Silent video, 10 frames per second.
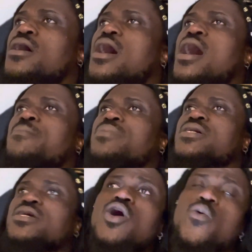I'm
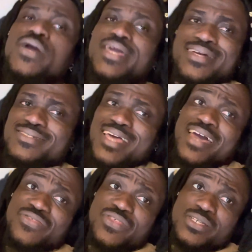going to go against the
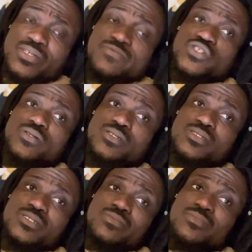ethics of
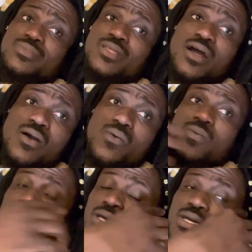journalism. No,
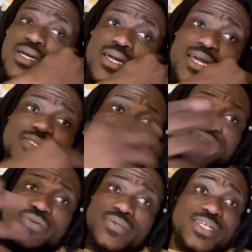he's
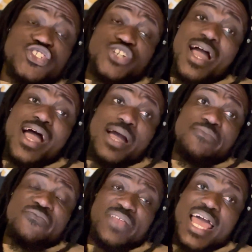doing a
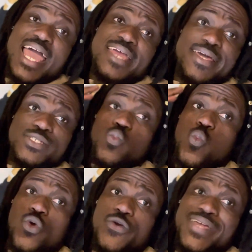job. Vlad is
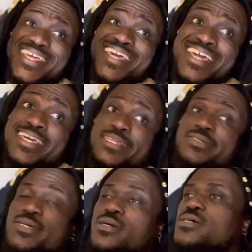working.
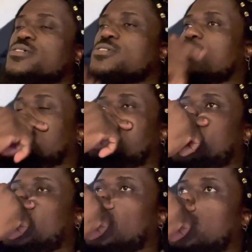You know what I
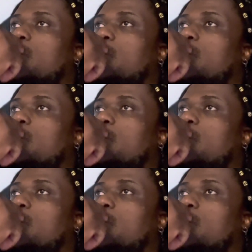mean?